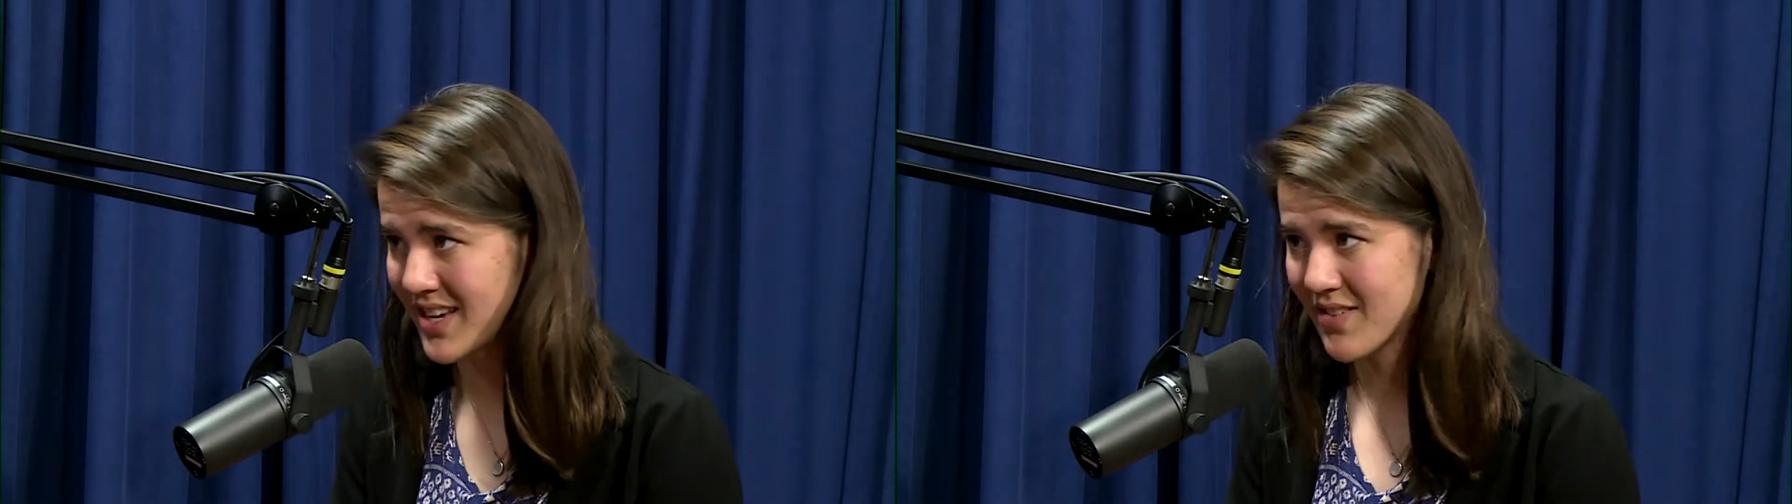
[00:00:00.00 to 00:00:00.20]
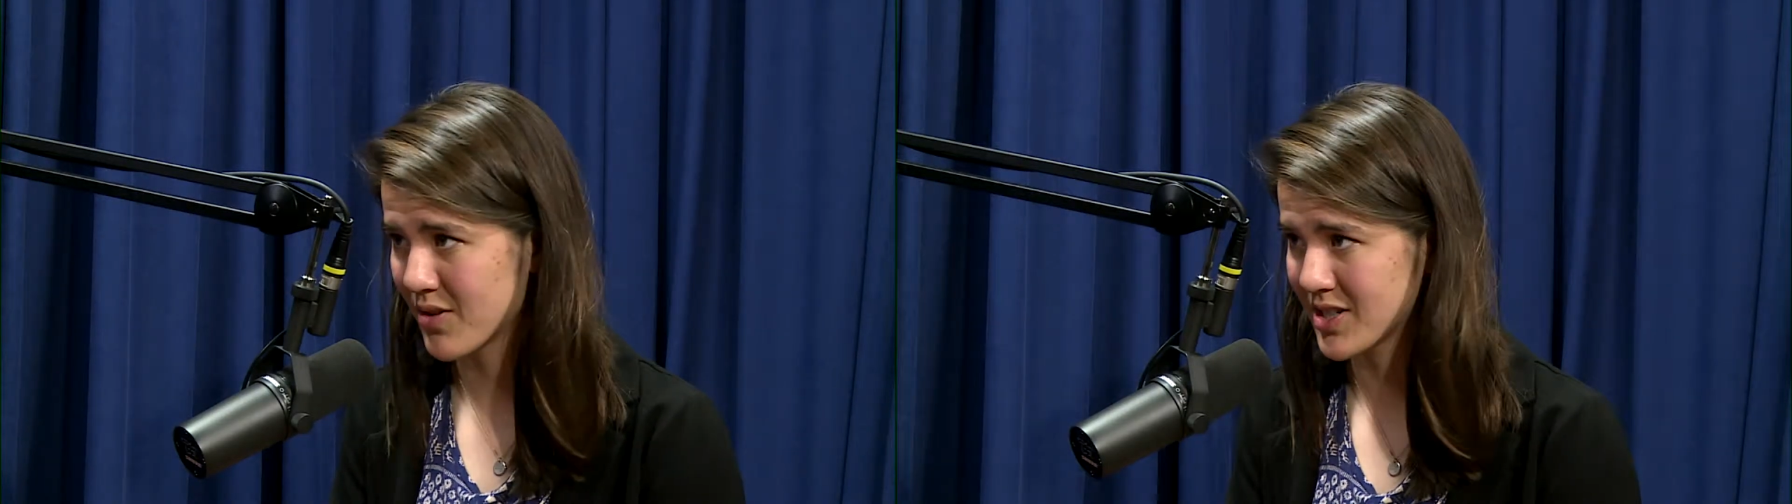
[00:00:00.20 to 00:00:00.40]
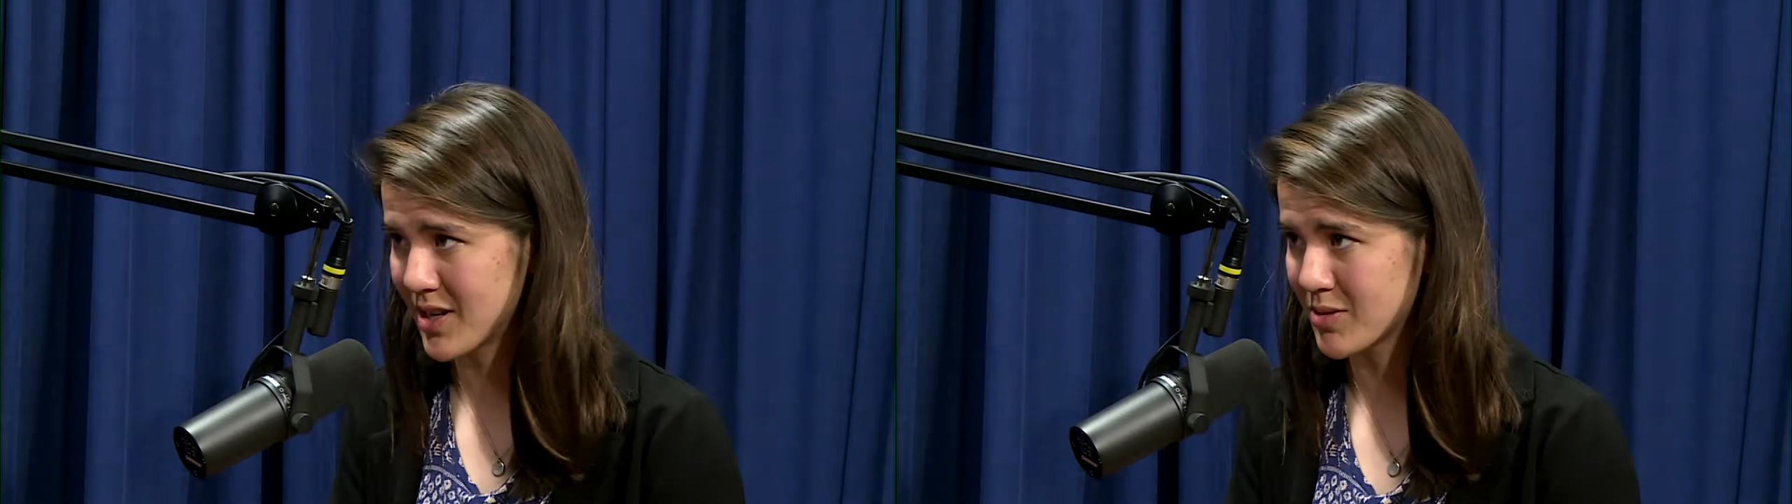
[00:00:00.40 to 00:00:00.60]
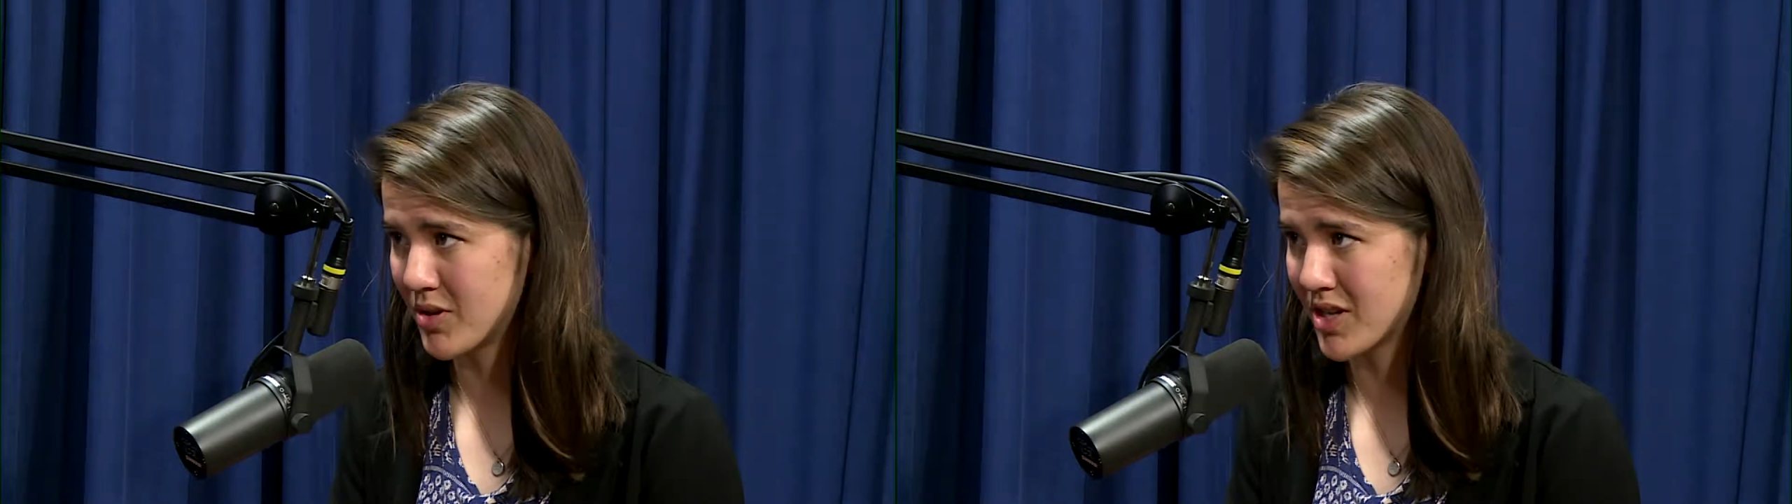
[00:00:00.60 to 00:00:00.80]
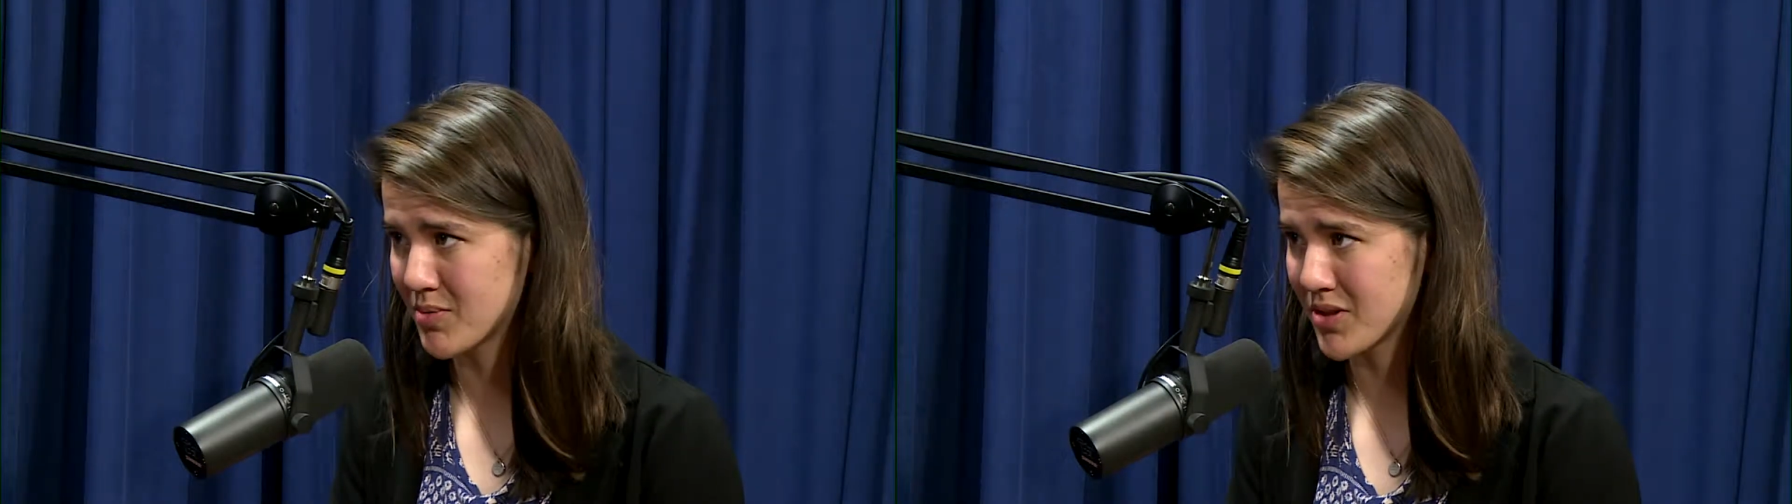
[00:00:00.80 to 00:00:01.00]
for accessible
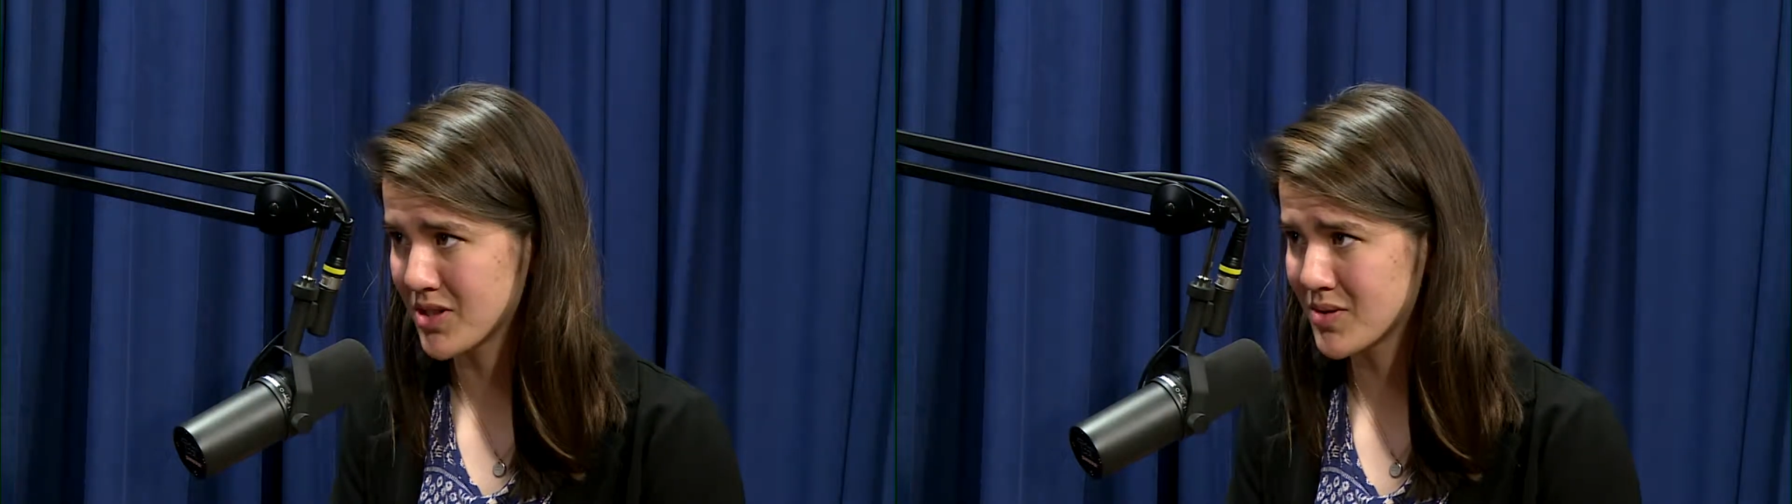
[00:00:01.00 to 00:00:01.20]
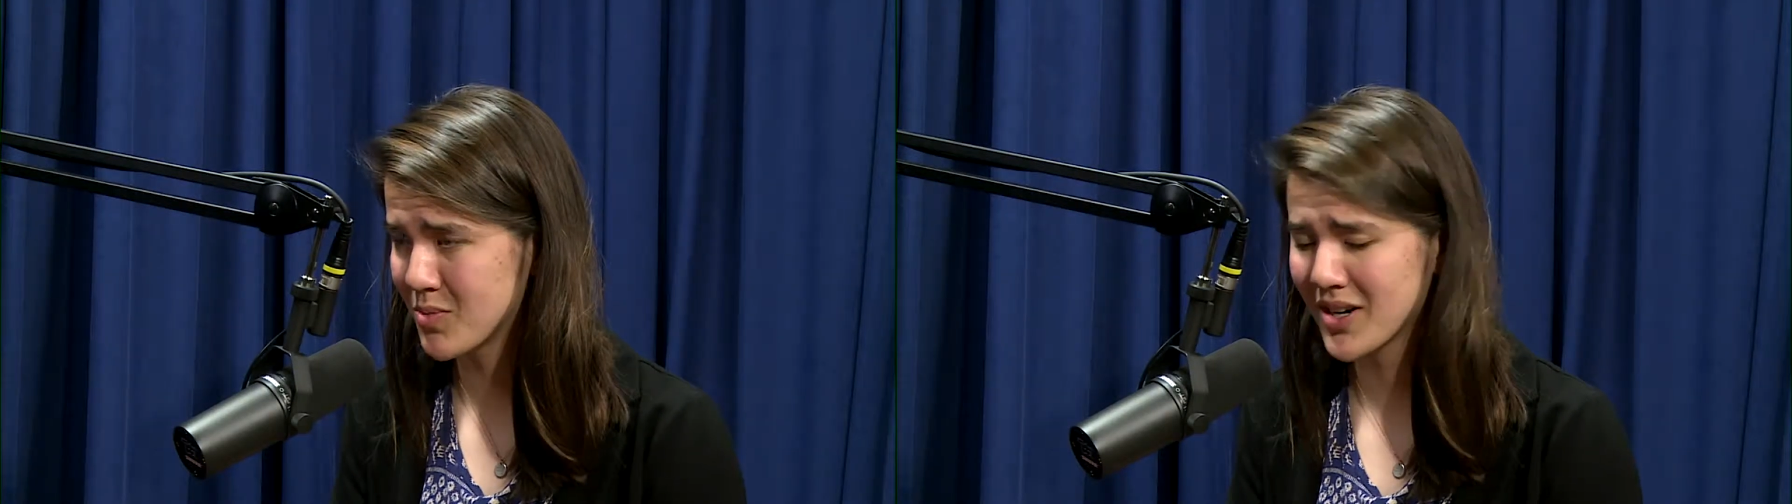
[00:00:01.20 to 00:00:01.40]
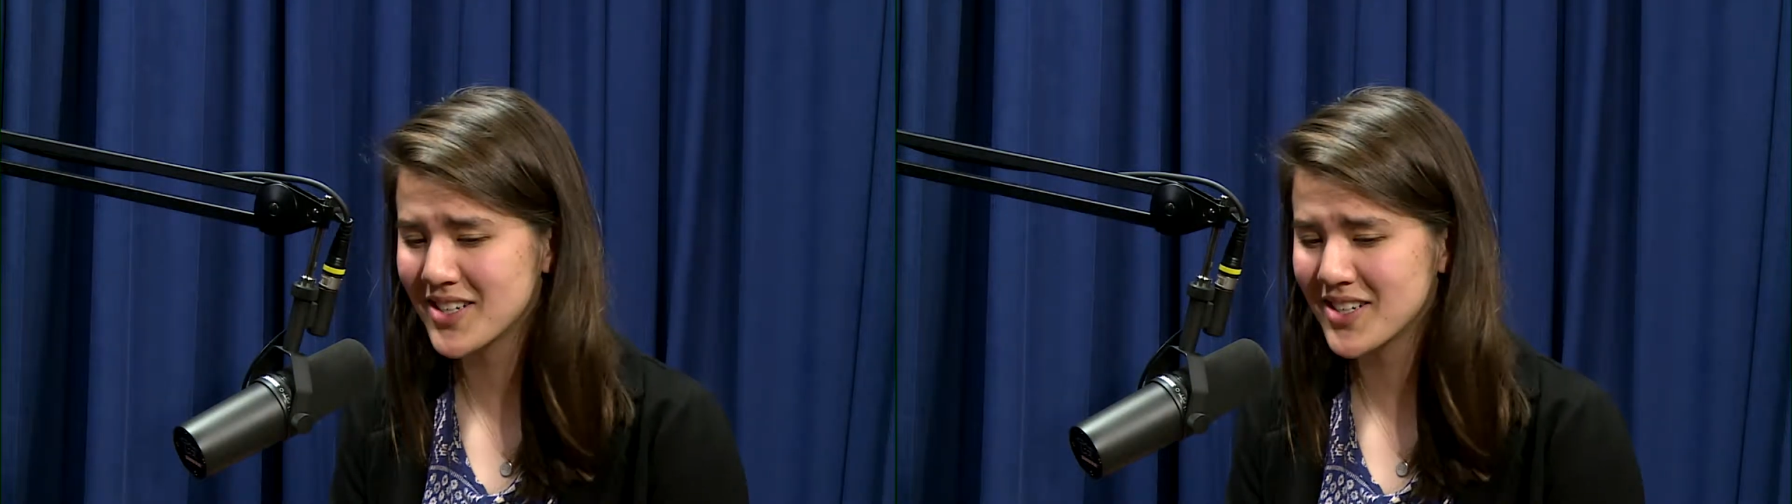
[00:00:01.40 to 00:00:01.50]
entrepreneurship support,